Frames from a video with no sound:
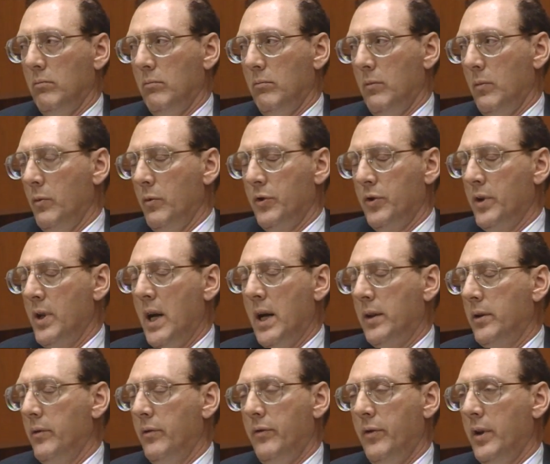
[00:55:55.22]
It was not
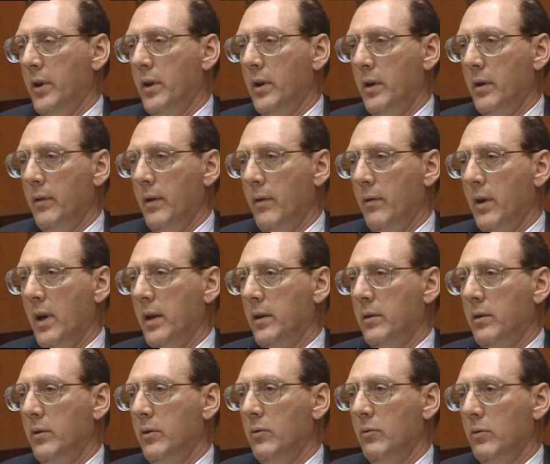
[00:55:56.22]
definitive. I'd like to
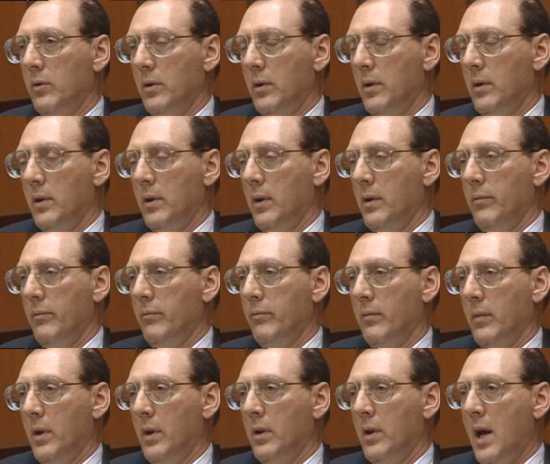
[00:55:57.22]
do
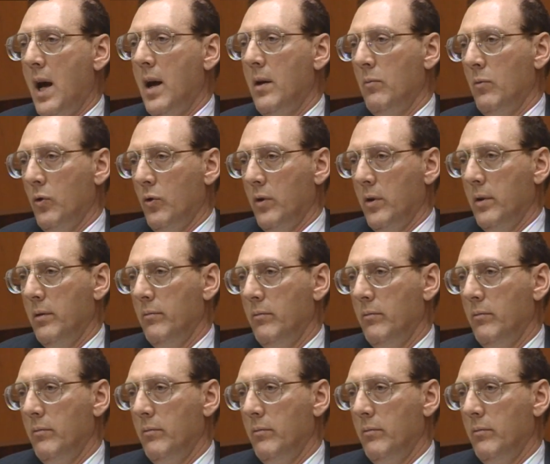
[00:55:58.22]
a lot more.